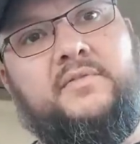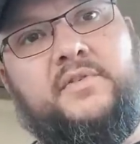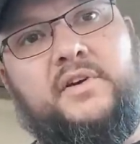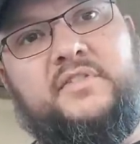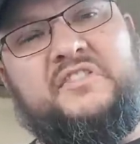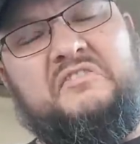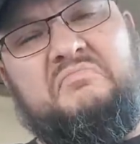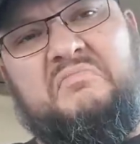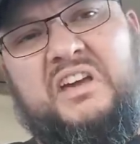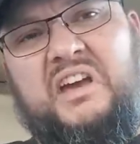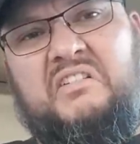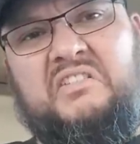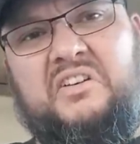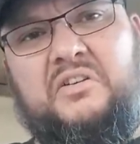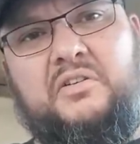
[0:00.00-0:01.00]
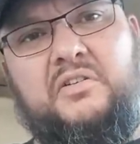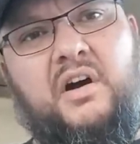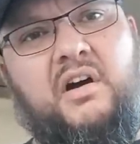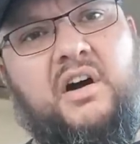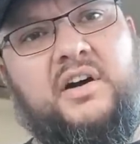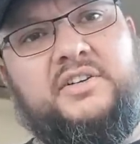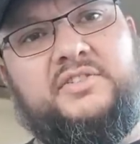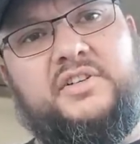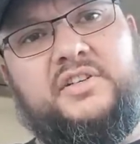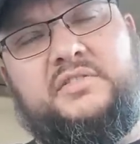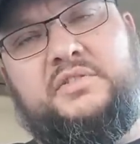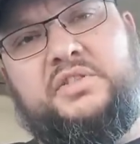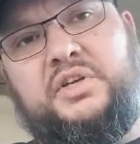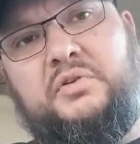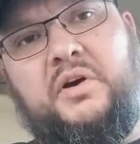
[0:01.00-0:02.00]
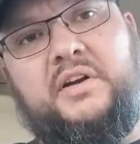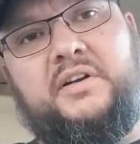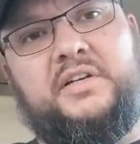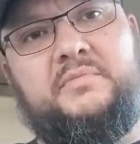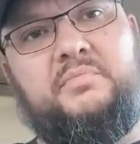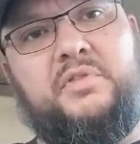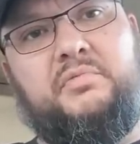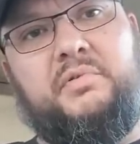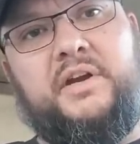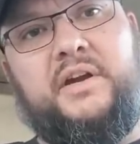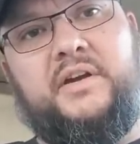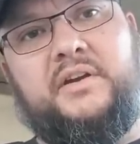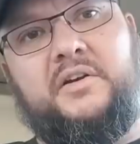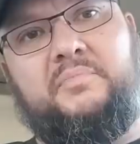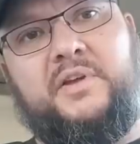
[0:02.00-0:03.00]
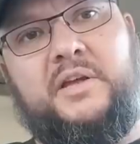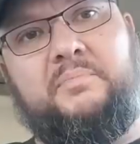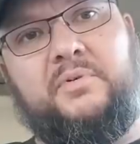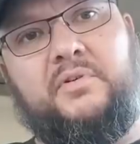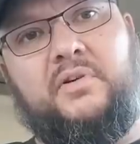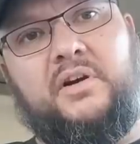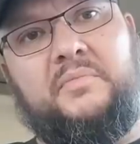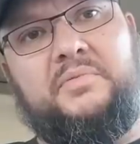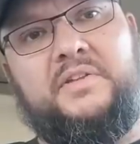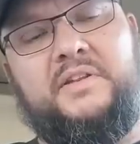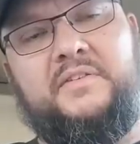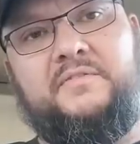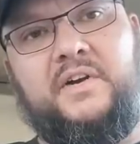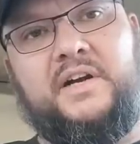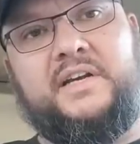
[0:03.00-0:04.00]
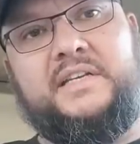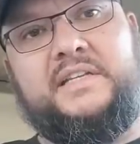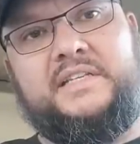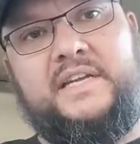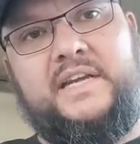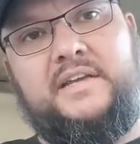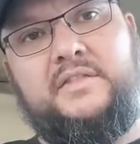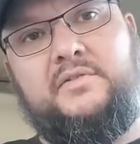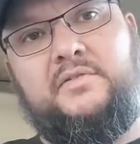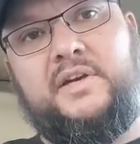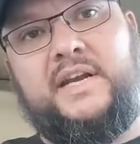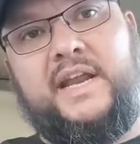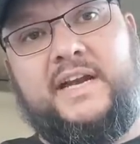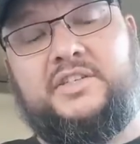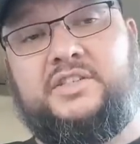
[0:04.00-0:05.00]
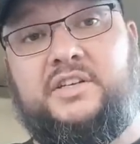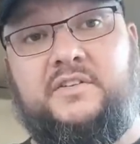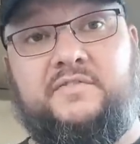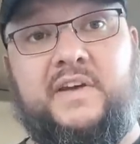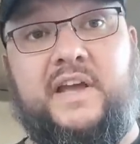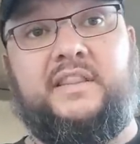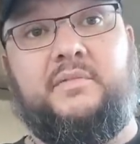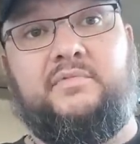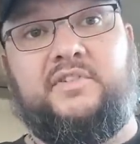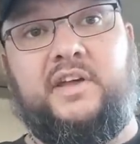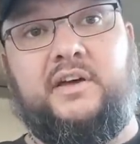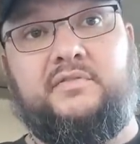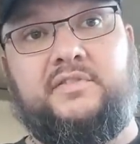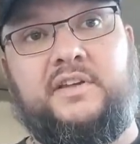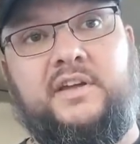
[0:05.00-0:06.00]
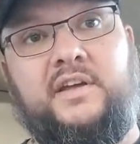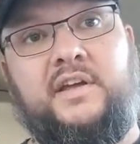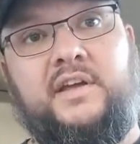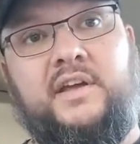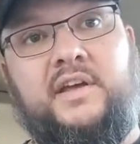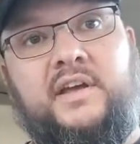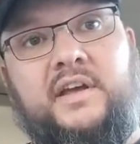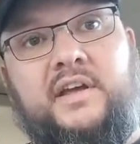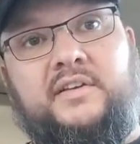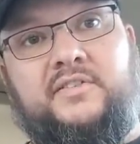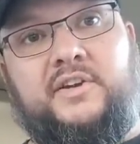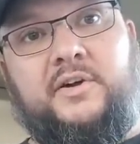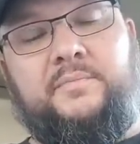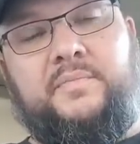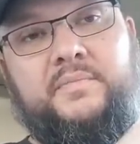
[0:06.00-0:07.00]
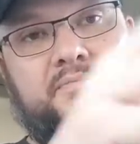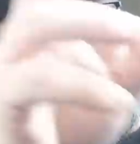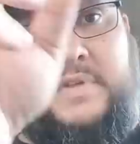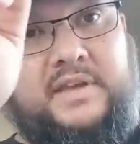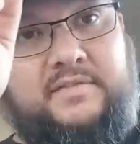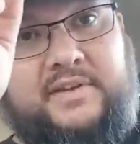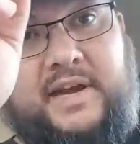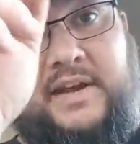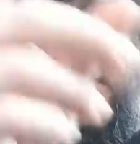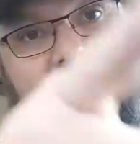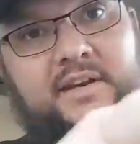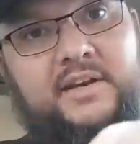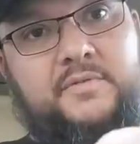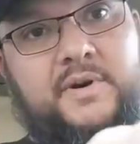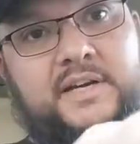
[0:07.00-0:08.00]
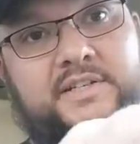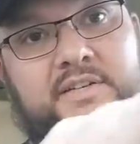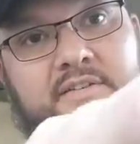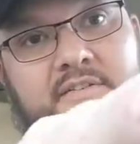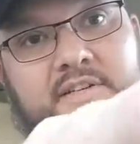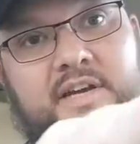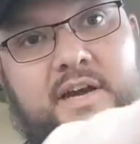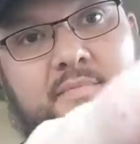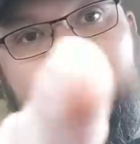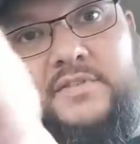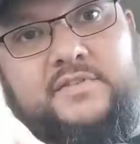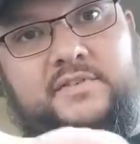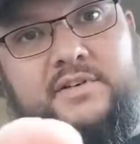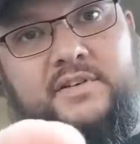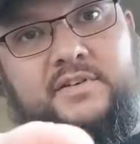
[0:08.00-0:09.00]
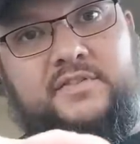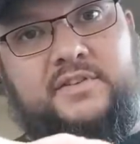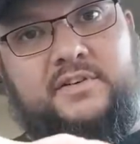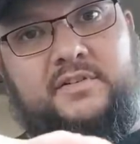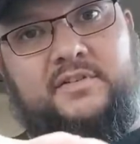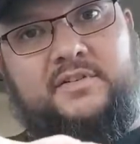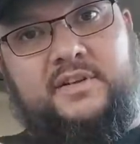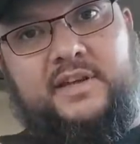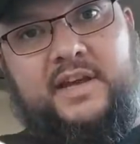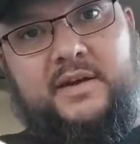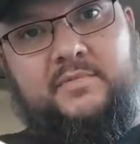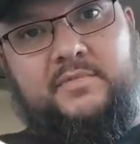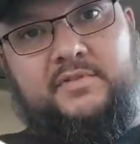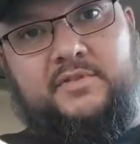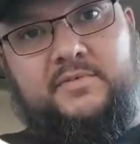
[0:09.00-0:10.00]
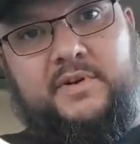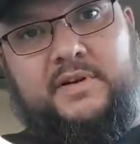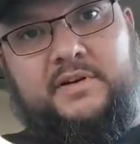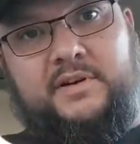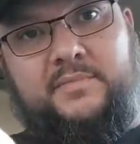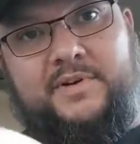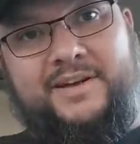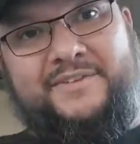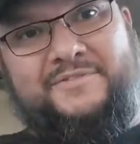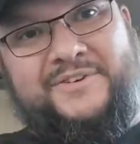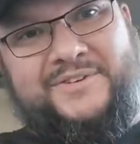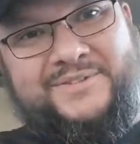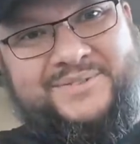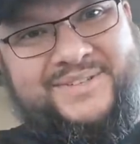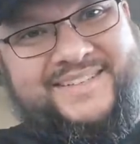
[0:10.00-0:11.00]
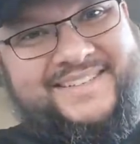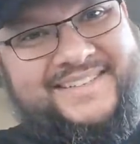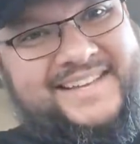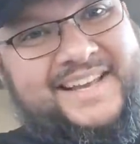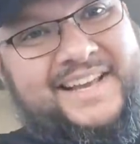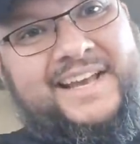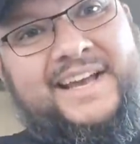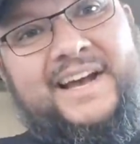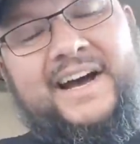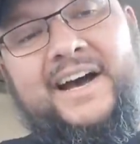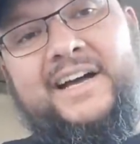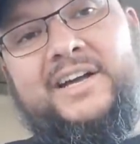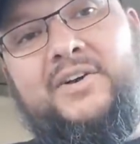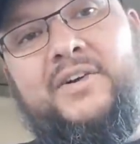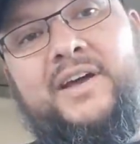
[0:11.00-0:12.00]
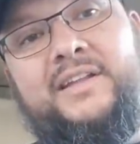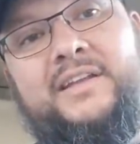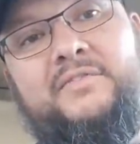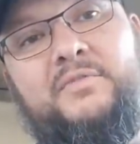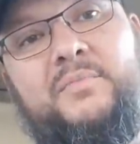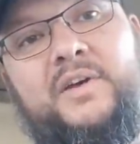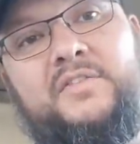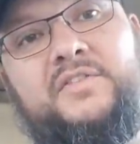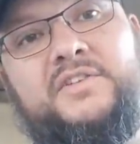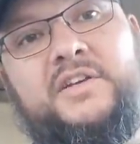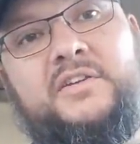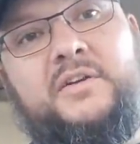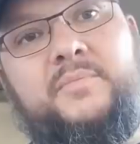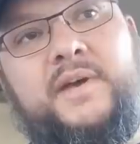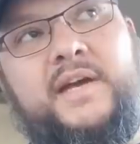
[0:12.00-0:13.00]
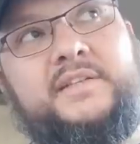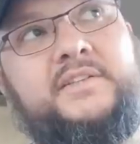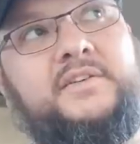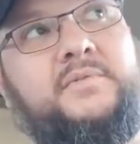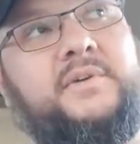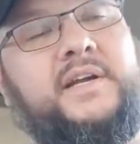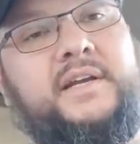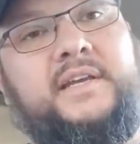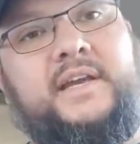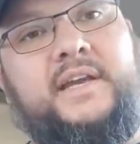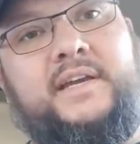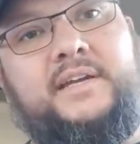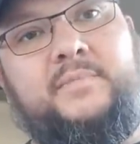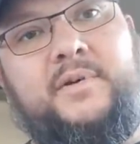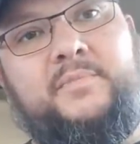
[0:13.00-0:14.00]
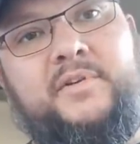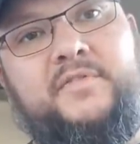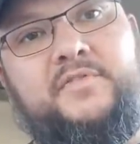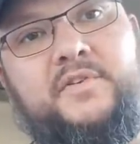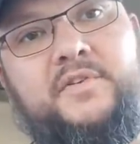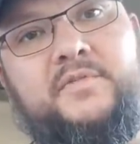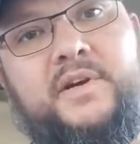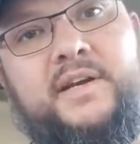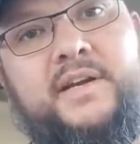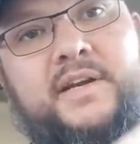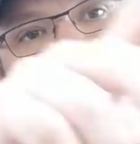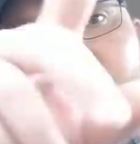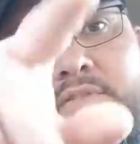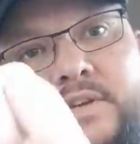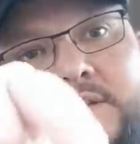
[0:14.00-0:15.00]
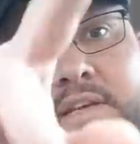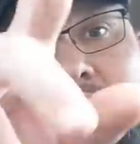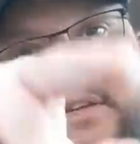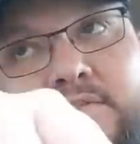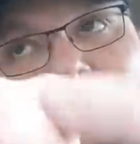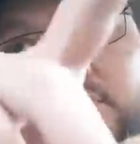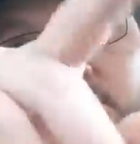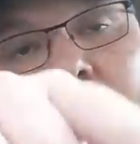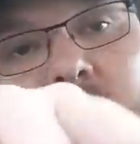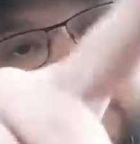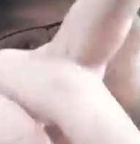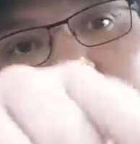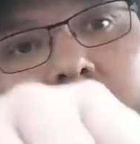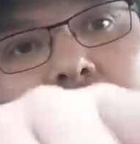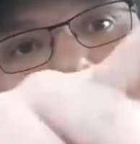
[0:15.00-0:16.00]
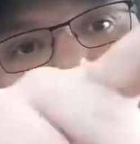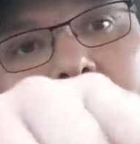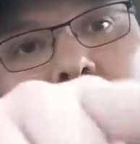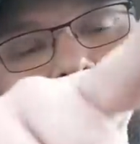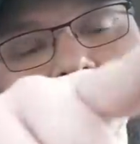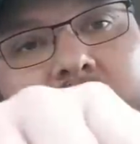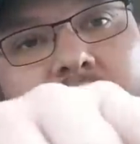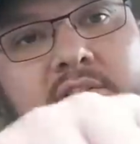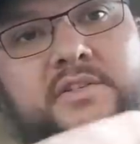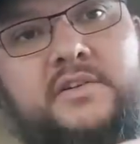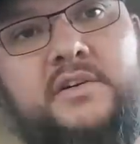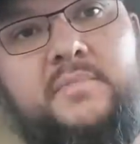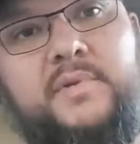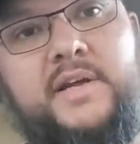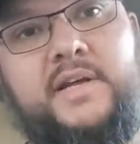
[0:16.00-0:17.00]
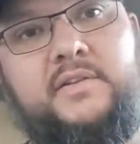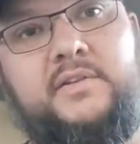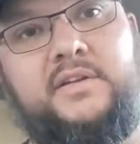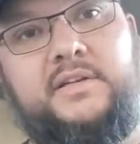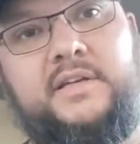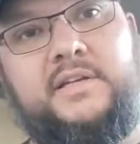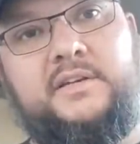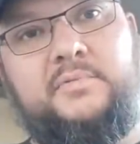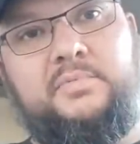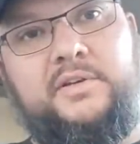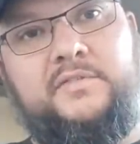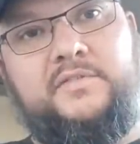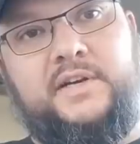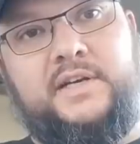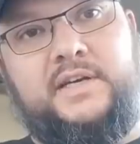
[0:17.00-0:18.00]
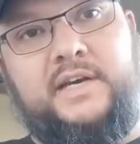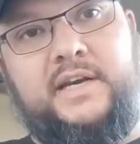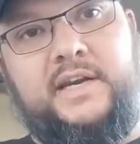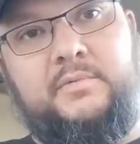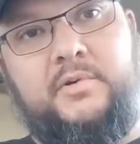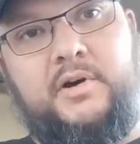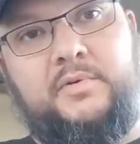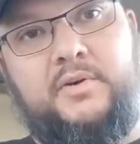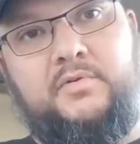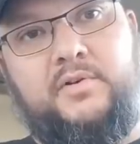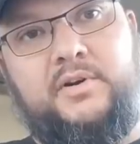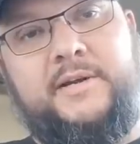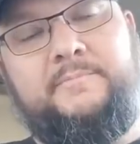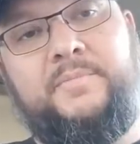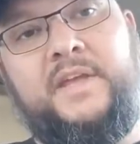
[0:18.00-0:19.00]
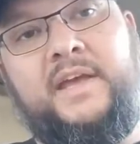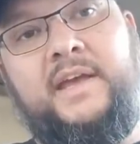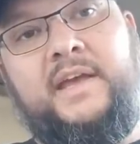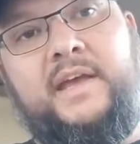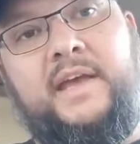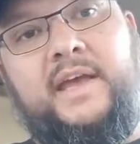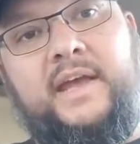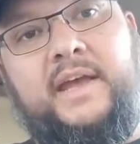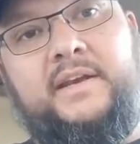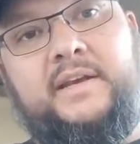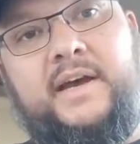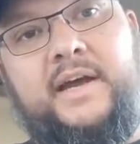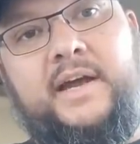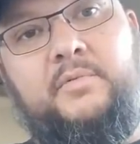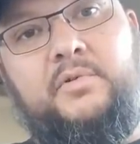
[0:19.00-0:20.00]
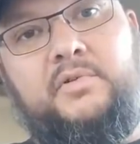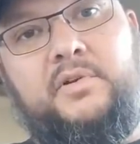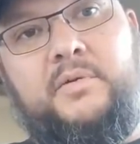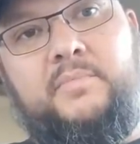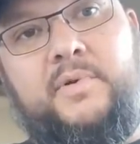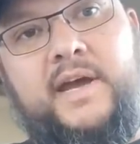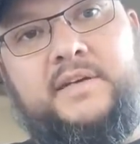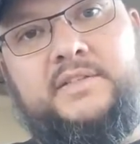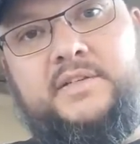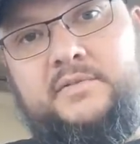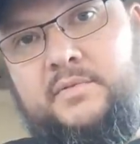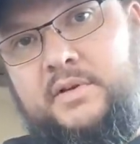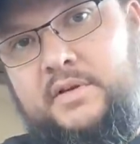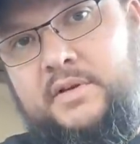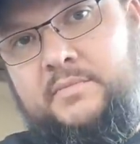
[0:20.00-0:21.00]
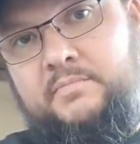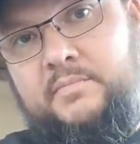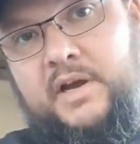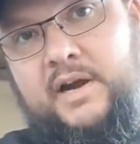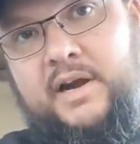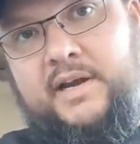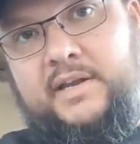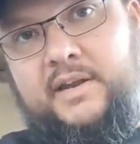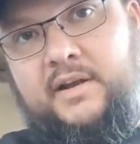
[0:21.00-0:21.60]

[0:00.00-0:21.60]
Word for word: versus i don't know 100 200 300 people armed to the fucking teeth who can actually defend themselves so guys got any questions comments or concerns the camera's over here on my phone uh, go ahead and leave a message i'll get back to you when i can i'm on my phone right now so i can't scroll while making sure i'm not looking like a complete fucking idiot while recording and i will get back to you all right